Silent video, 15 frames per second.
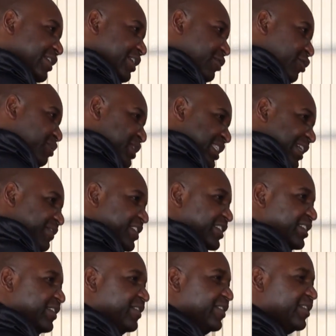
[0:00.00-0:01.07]
observed
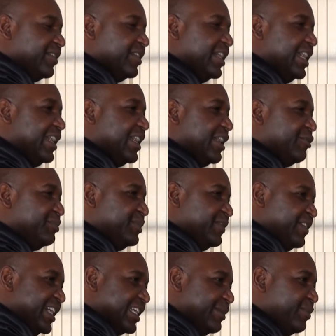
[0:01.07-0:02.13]

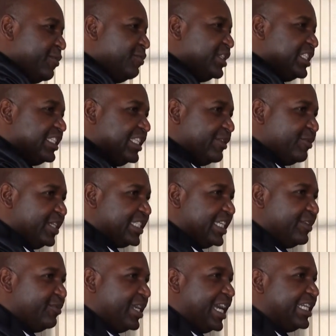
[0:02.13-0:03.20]
variable, which is the
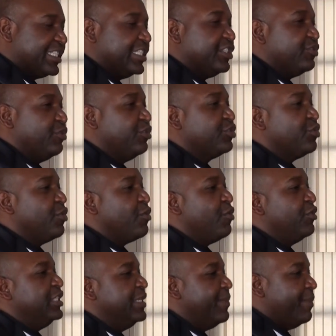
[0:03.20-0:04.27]
question we ask, is also
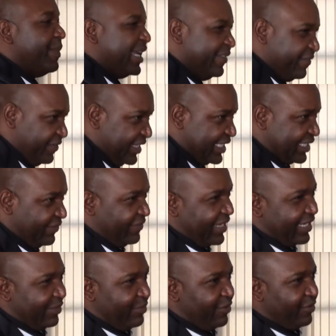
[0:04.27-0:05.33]
called manifest
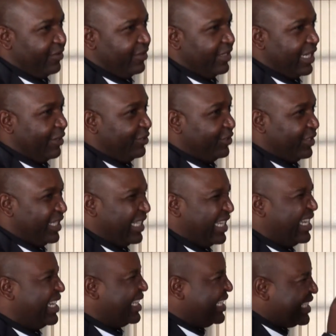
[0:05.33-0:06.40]
variable. Are we together?
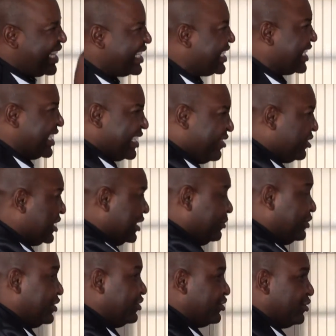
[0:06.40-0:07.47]
These are technical
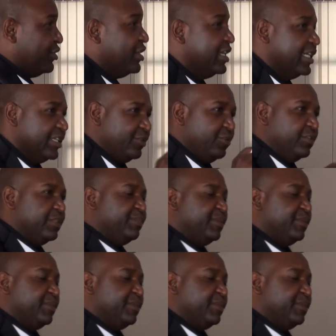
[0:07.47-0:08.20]
terms, so don't